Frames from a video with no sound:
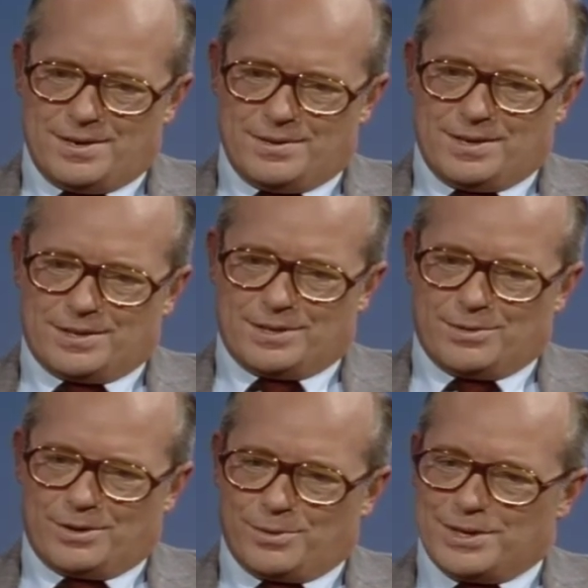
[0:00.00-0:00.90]
that
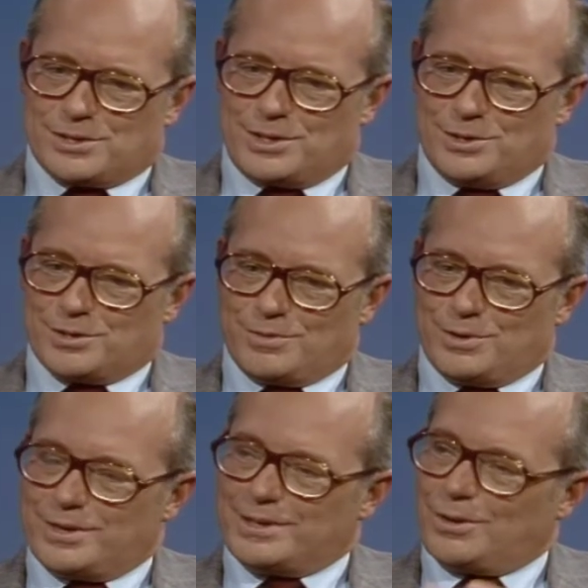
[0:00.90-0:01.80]
there are great centers of
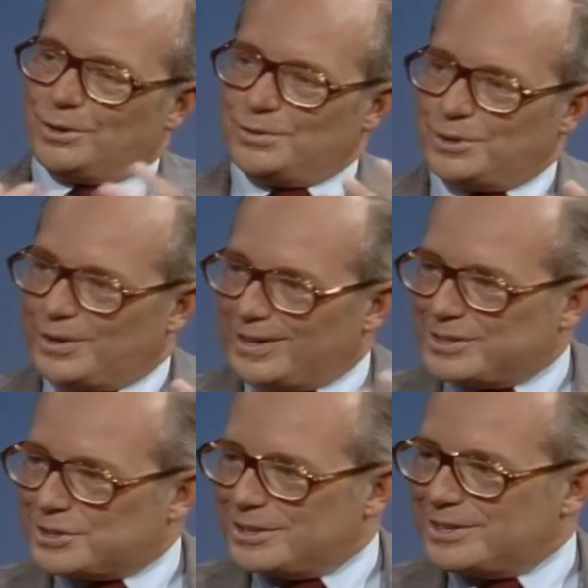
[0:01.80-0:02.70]
learning all over the
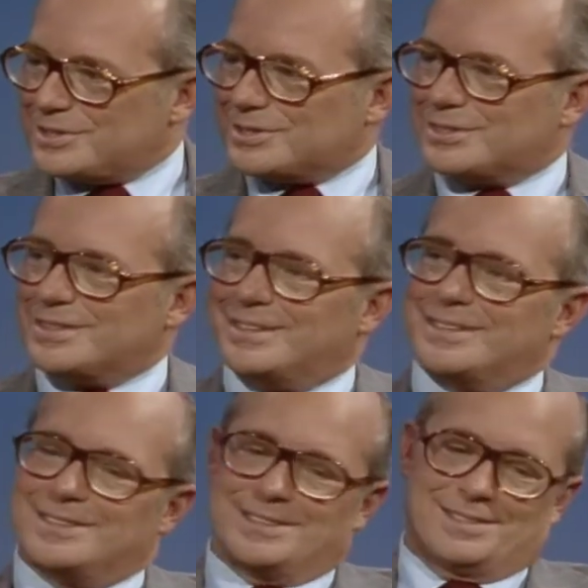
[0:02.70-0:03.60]
United States.
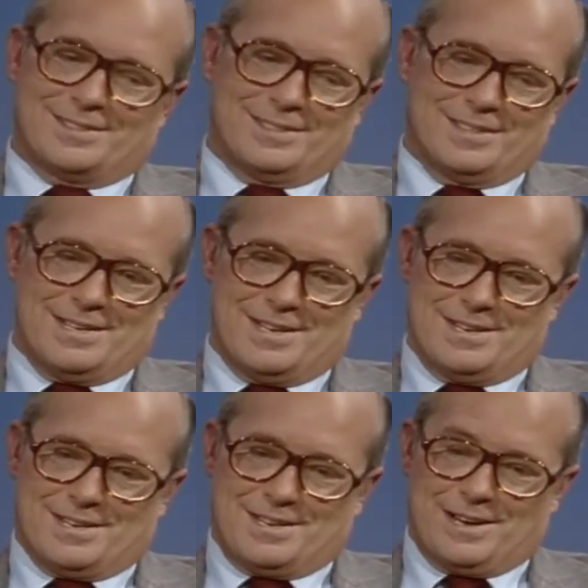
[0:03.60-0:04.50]
And
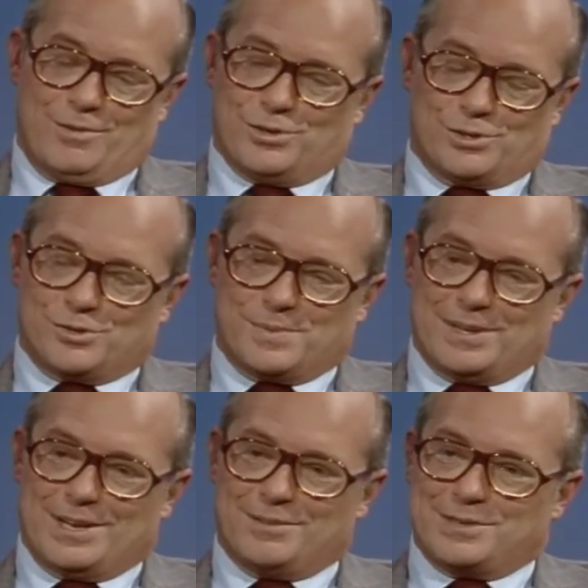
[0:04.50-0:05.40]
uh, I've also
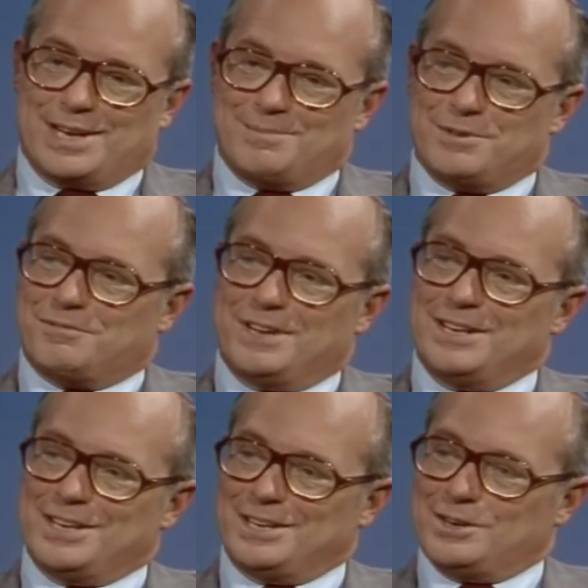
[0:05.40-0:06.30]
spent a lot of time defending